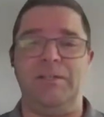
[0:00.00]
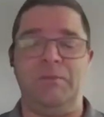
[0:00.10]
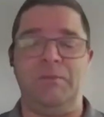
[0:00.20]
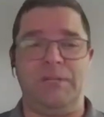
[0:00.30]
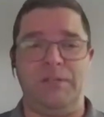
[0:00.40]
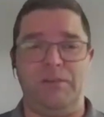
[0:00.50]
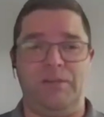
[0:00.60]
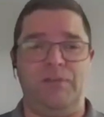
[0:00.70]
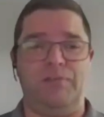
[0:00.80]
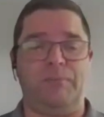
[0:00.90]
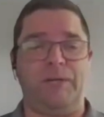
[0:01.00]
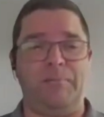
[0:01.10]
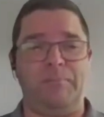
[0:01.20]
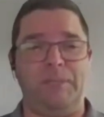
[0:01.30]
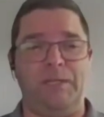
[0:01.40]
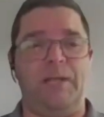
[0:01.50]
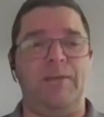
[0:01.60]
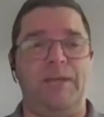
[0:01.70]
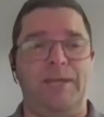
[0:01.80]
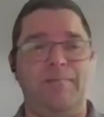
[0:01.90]
which then you can spread it
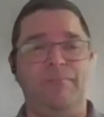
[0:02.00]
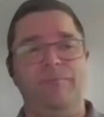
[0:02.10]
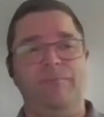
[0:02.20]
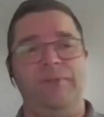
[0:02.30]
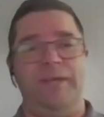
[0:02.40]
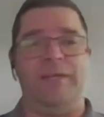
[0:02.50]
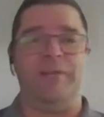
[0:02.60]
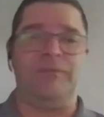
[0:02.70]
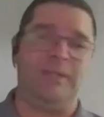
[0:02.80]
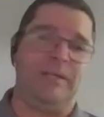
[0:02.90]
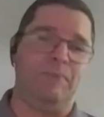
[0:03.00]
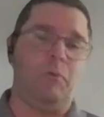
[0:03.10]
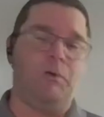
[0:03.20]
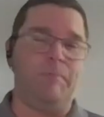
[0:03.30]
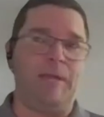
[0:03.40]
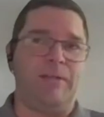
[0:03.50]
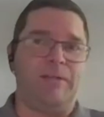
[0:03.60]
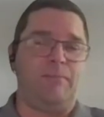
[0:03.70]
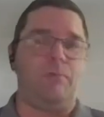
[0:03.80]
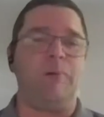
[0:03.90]
beyond that in a more
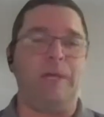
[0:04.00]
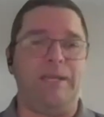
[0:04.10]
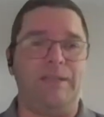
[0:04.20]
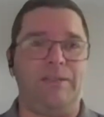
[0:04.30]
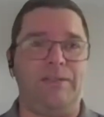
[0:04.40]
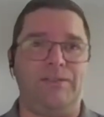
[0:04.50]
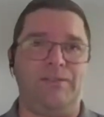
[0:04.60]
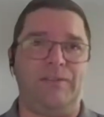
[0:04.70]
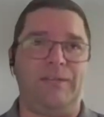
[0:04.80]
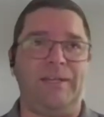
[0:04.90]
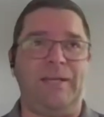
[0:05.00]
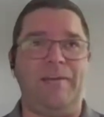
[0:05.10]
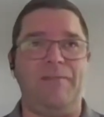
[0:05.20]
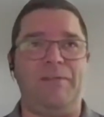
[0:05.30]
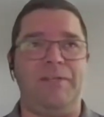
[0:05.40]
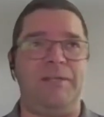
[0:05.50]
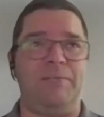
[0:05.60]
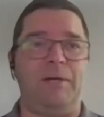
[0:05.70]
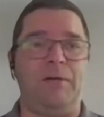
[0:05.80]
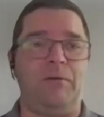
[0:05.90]
manageable way than just saying I have to clean up
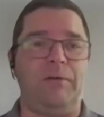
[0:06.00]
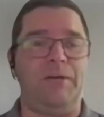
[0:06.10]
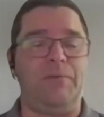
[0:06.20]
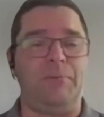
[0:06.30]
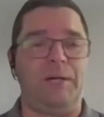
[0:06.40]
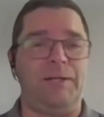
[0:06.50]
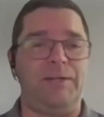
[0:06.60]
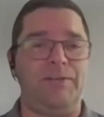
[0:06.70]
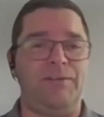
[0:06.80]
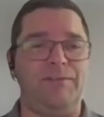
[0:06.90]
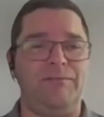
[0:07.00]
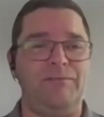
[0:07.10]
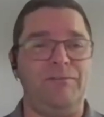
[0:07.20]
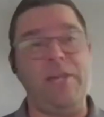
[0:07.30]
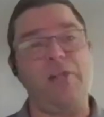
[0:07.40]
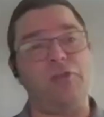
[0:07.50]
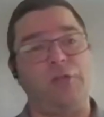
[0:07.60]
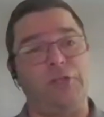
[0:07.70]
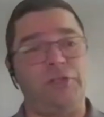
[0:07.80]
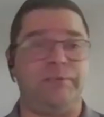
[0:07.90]
my whole enterprise data
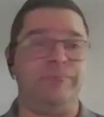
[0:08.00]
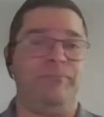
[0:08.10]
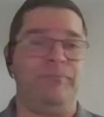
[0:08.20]
structure.